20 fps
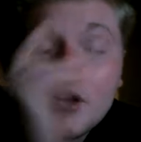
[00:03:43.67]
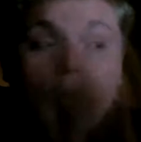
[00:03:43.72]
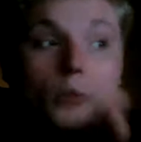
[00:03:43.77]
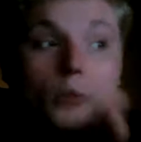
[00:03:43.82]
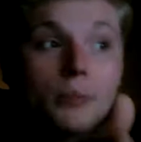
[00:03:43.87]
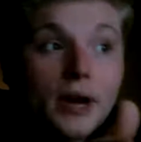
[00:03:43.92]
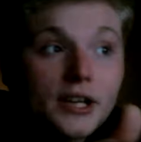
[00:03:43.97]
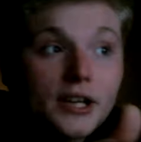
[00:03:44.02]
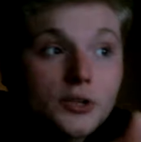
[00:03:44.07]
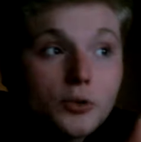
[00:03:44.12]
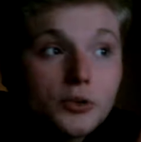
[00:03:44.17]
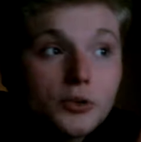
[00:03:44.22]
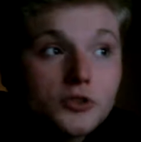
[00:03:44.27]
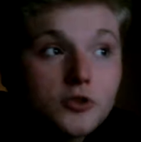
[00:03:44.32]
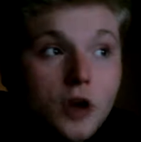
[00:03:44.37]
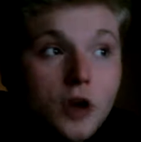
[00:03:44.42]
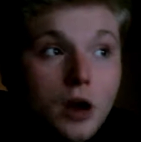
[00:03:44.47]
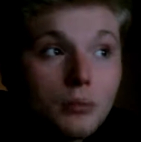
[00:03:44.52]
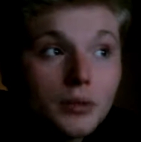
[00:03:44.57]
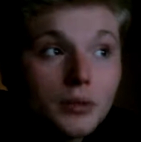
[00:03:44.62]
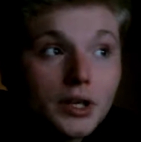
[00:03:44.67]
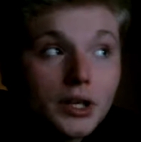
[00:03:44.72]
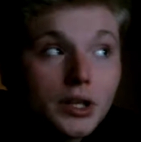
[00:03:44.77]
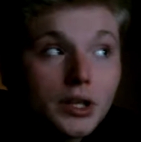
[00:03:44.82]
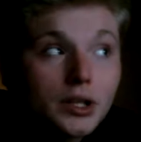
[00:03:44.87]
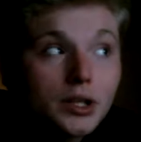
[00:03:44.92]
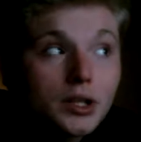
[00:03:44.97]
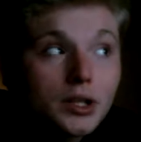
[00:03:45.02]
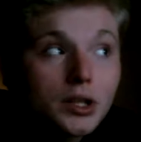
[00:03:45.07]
Back to astronomy.